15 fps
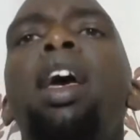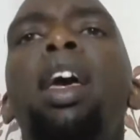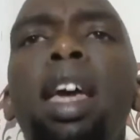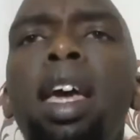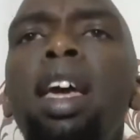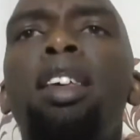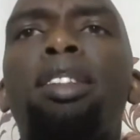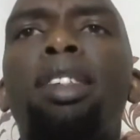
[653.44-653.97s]

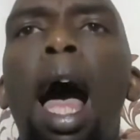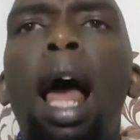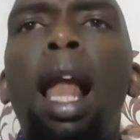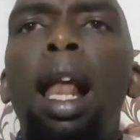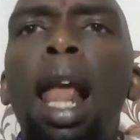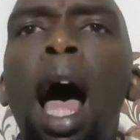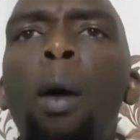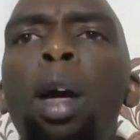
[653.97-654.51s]
He is
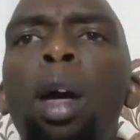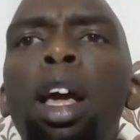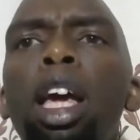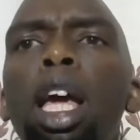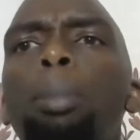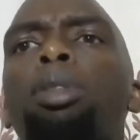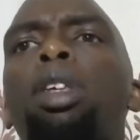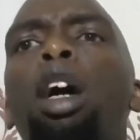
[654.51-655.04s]
allowing
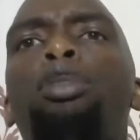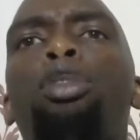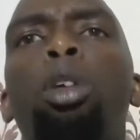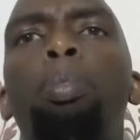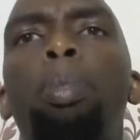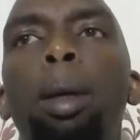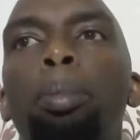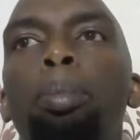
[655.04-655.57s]
himself
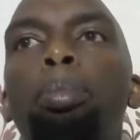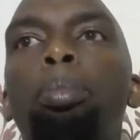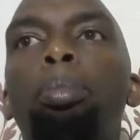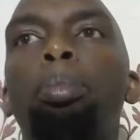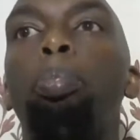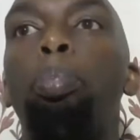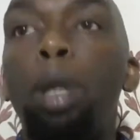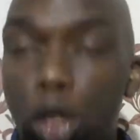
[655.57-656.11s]
to be
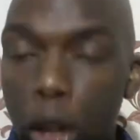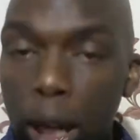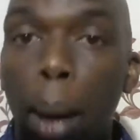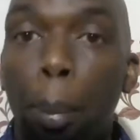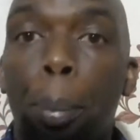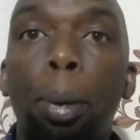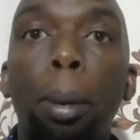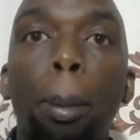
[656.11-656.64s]
beaten
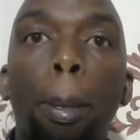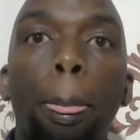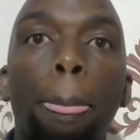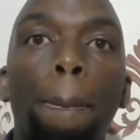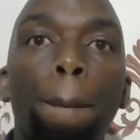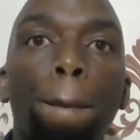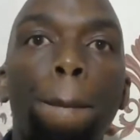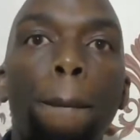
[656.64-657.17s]
up
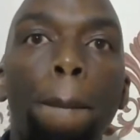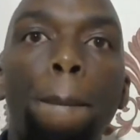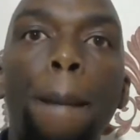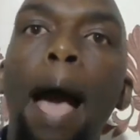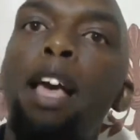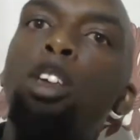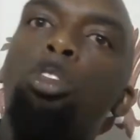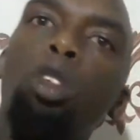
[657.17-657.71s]

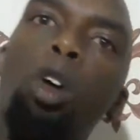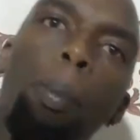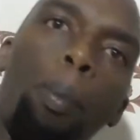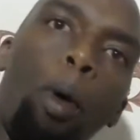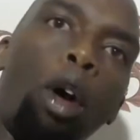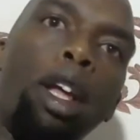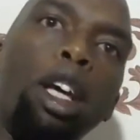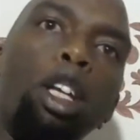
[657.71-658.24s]
by his
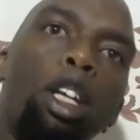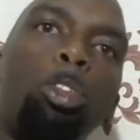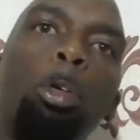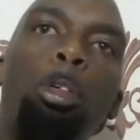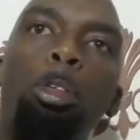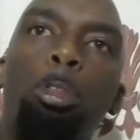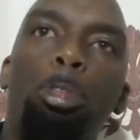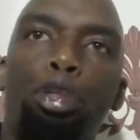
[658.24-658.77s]
opponent,
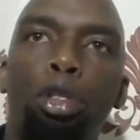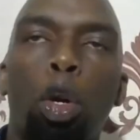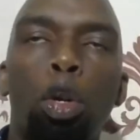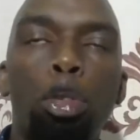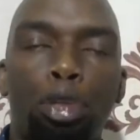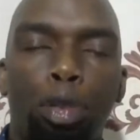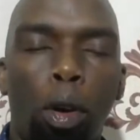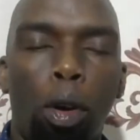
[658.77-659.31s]

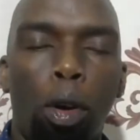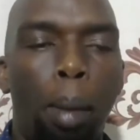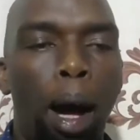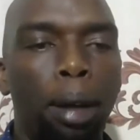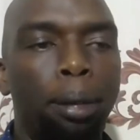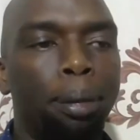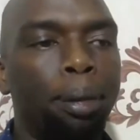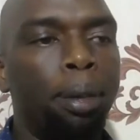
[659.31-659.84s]
George Foreman,